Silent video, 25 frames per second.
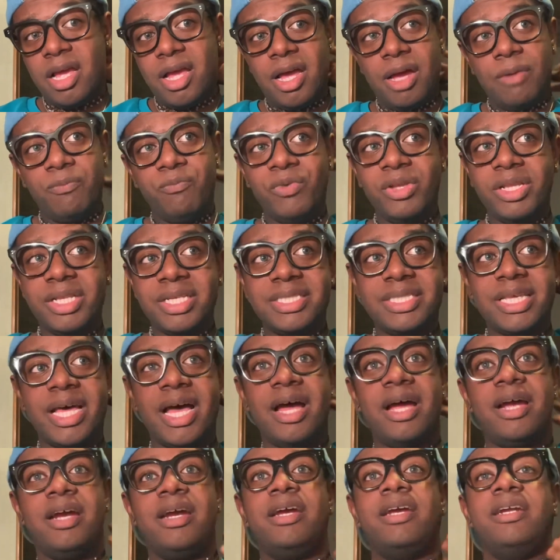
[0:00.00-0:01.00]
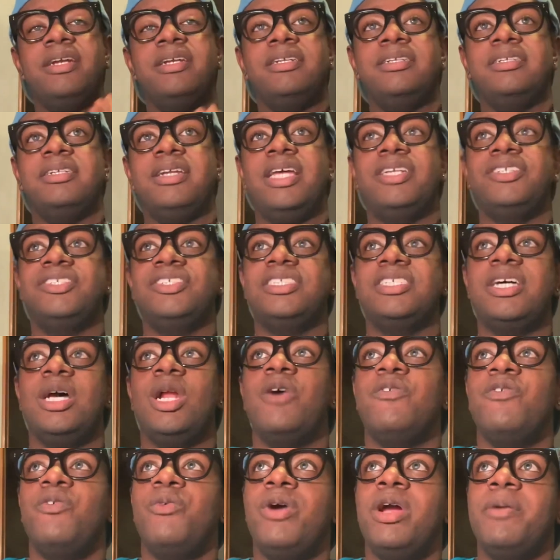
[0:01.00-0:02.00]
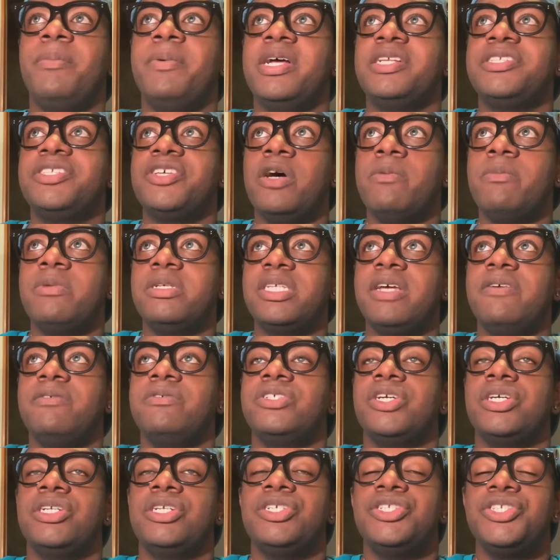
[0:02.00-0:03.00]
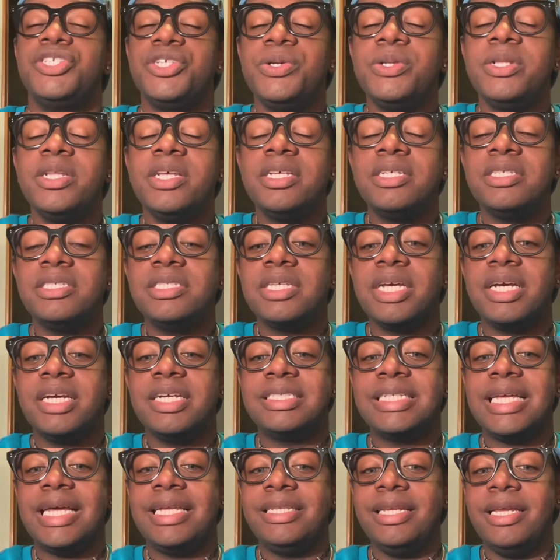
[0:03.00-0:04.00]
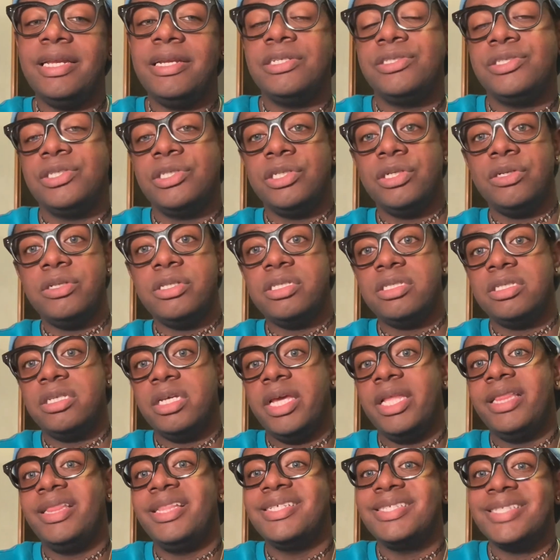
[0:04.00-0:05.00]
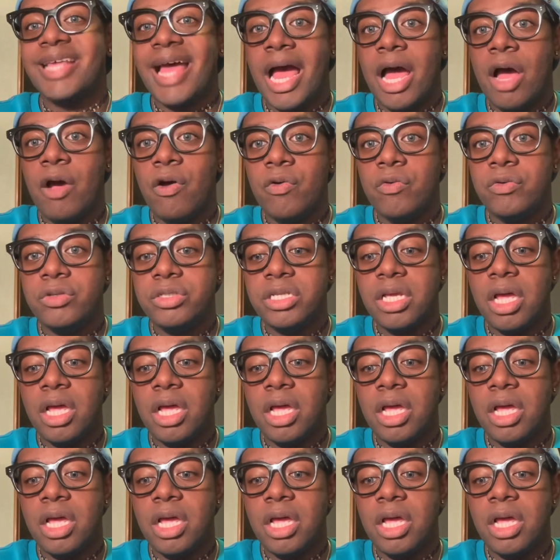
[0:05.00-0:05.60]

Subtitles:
I'm really tired. I just got off work, but I told myself I was gonna do this because I needed to do this and get this out.